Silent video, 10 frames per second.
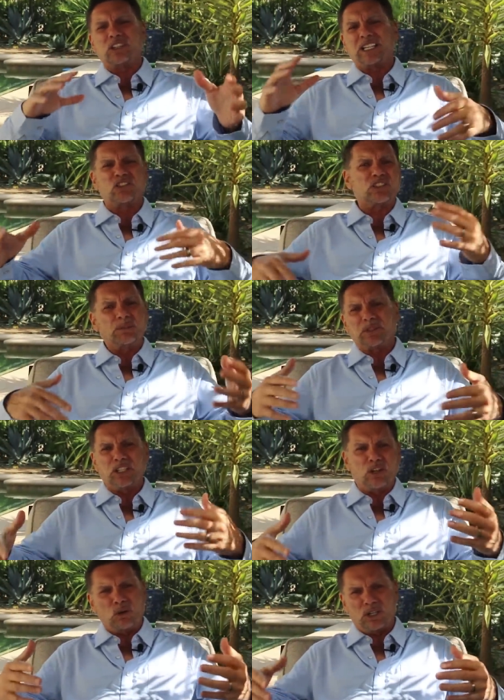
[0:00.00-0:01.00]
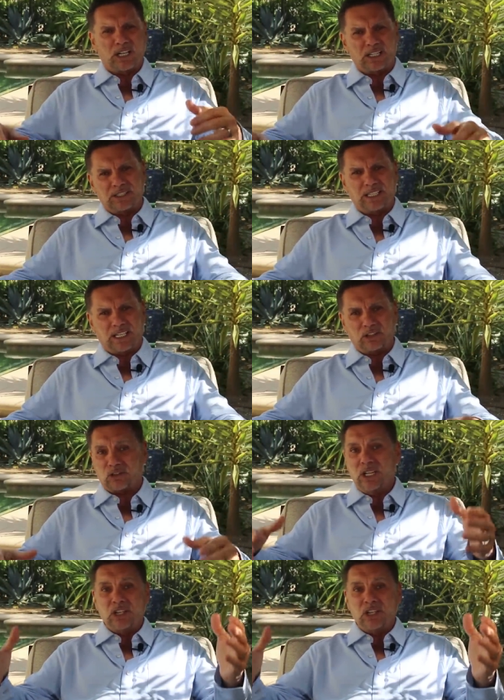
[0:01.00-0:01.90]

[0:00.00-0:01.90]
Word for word: had something going on in the house.